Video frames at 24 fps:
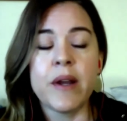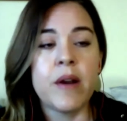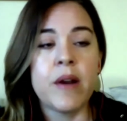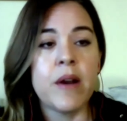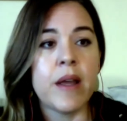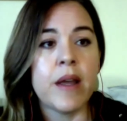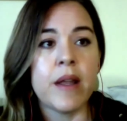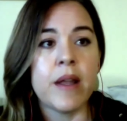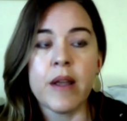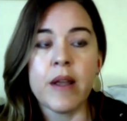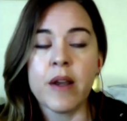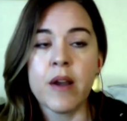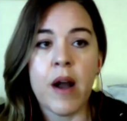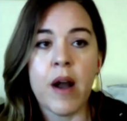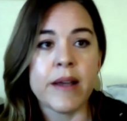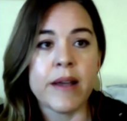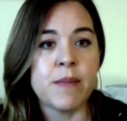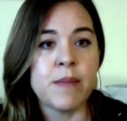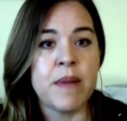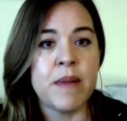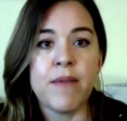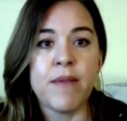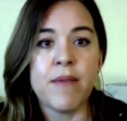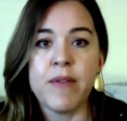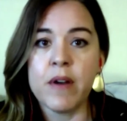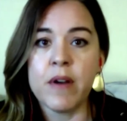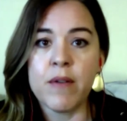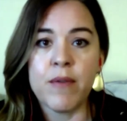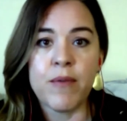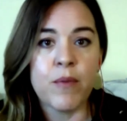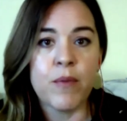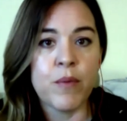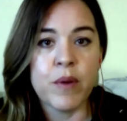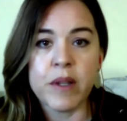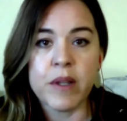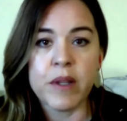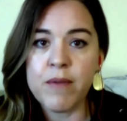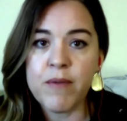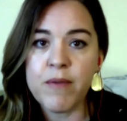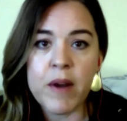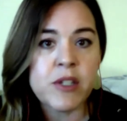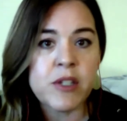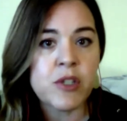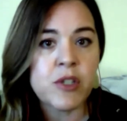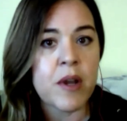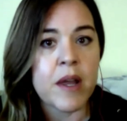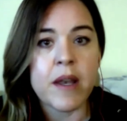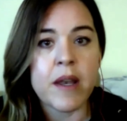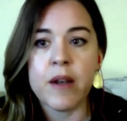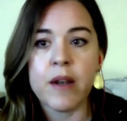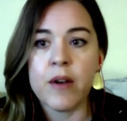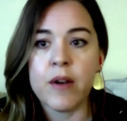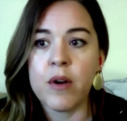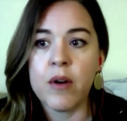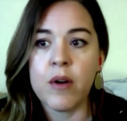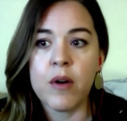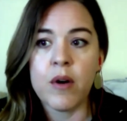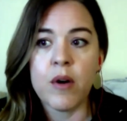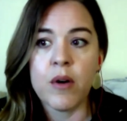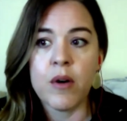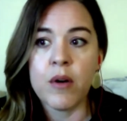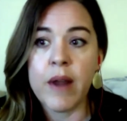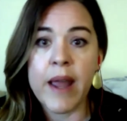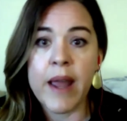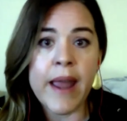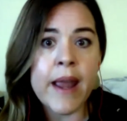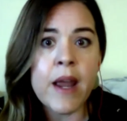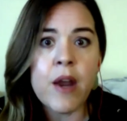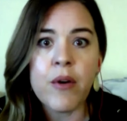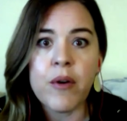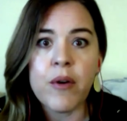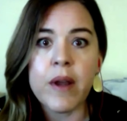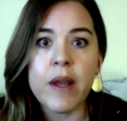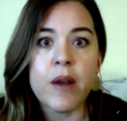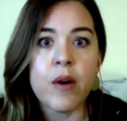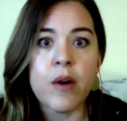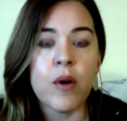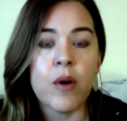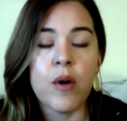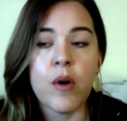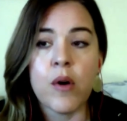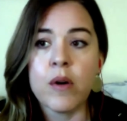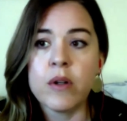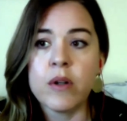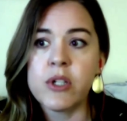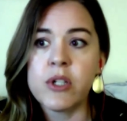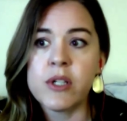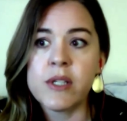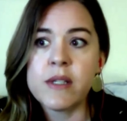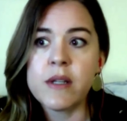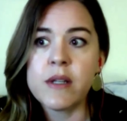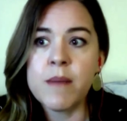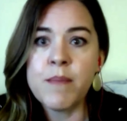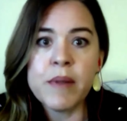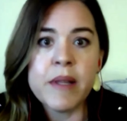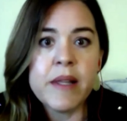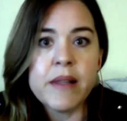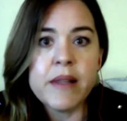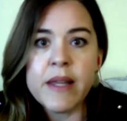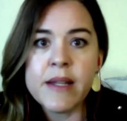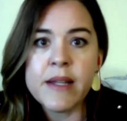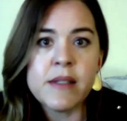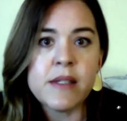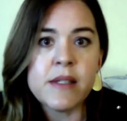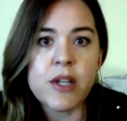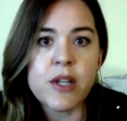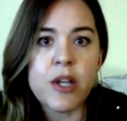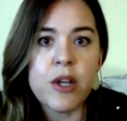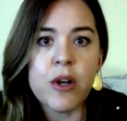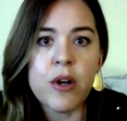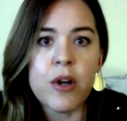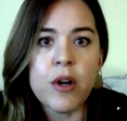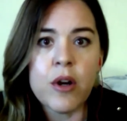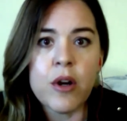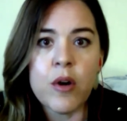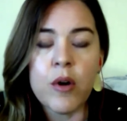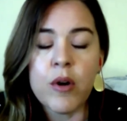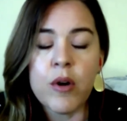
It caused me to feel really frustrated or angry or just completely insecure,